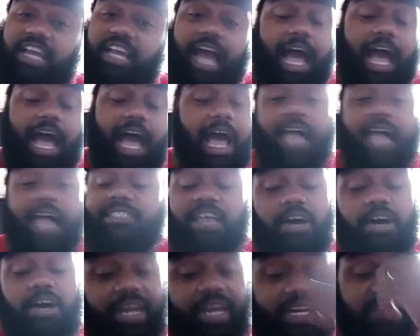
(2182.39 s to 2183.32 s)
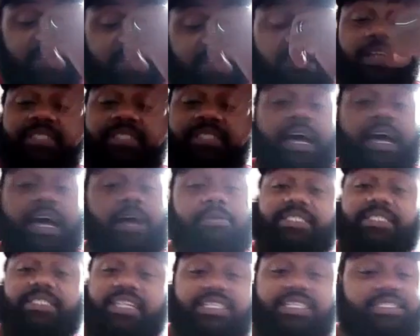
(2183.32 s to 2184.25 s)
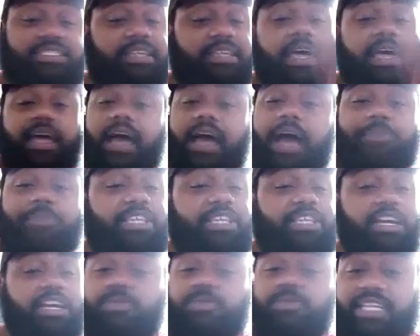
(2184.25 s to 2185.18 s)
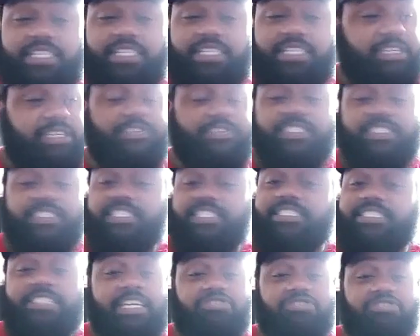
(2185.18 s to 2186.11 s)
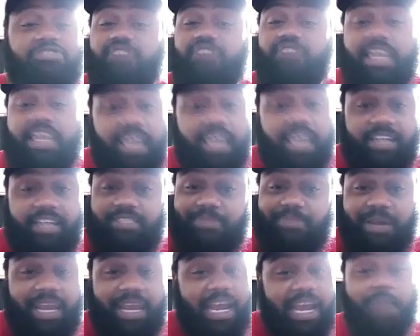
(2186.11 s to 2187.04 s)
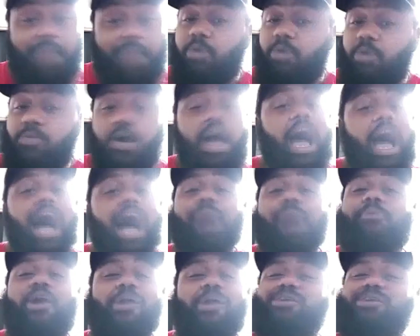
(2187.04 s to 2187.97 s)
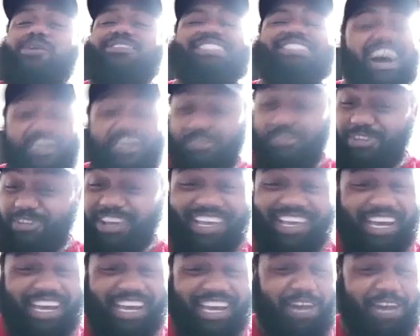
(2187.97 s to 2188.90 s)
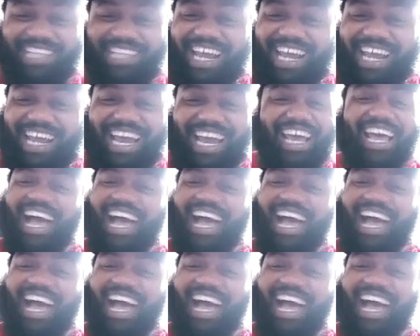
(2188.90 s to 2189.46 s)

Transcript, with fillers: all be about. I, I, tell niggas all the time, cause listen, I've been dealing with that shit for 16 straight years, my nigga. I'm almost, I'm almost out. You know what I'm saying?